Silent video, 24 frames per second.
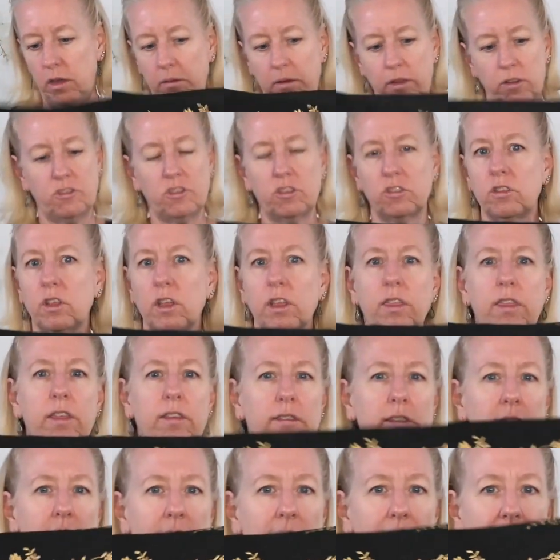I mean, just think,
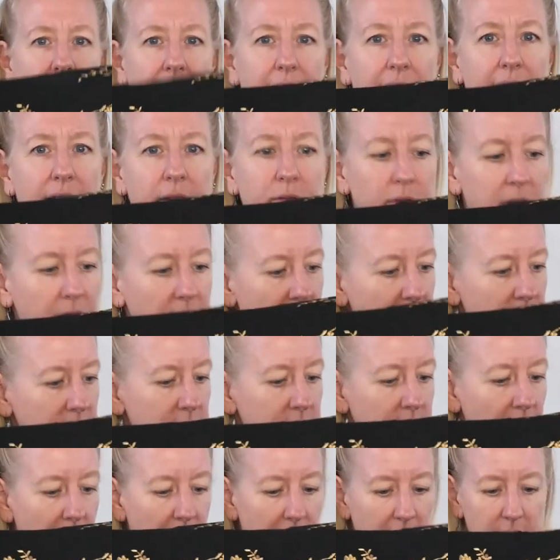this is half of the
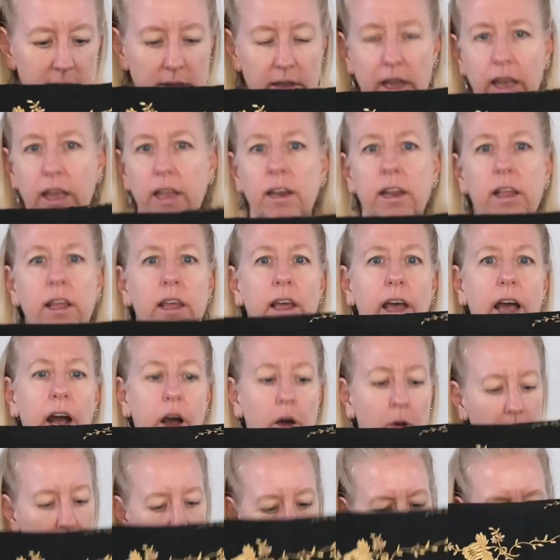size, and
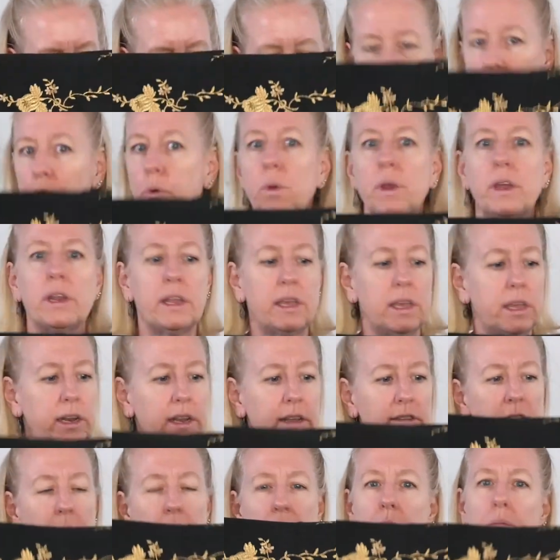how pretty it
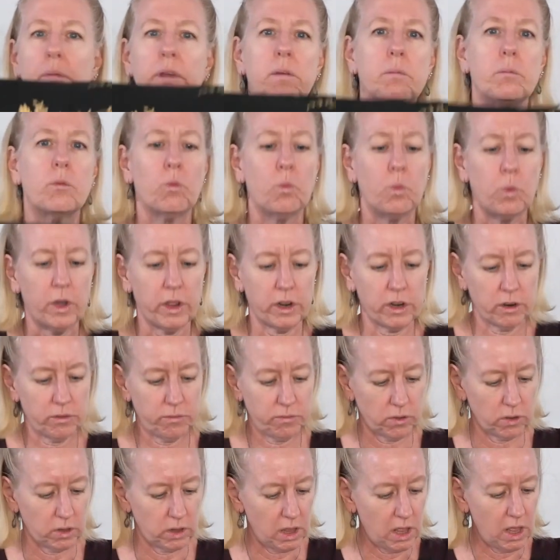is. It would be
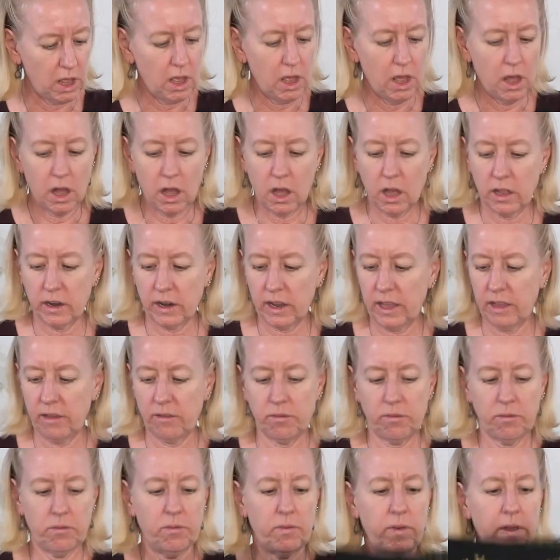wonderful on a
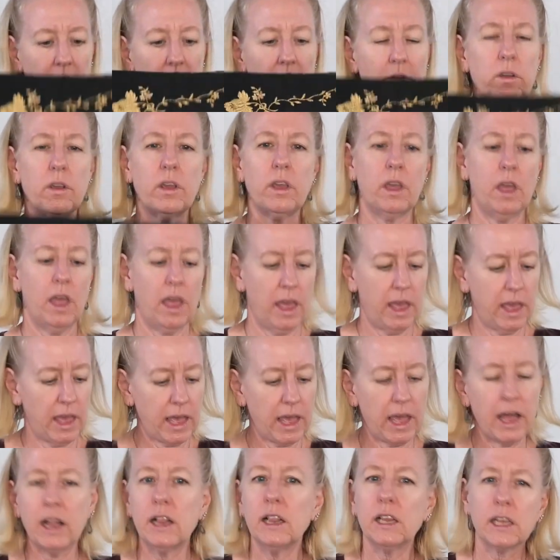very
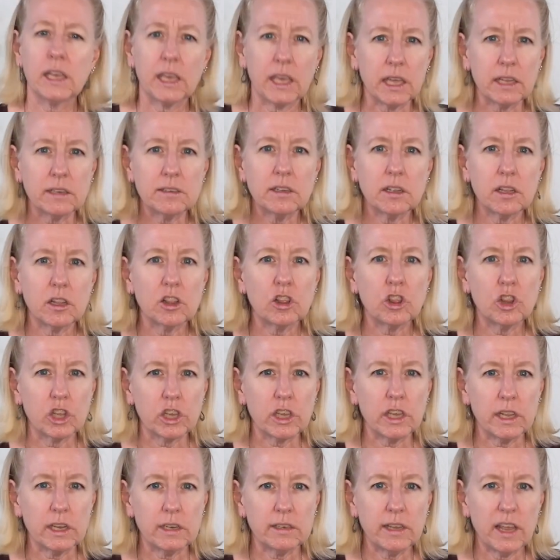elegant
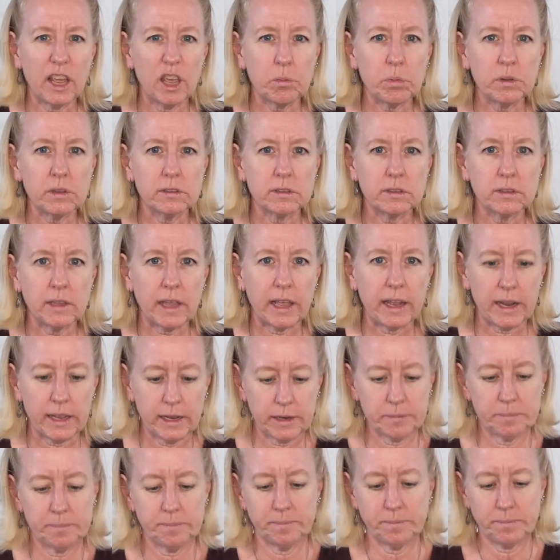looking table
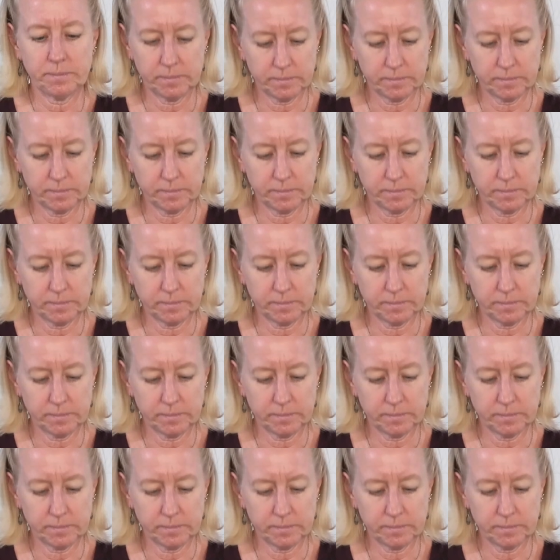setting.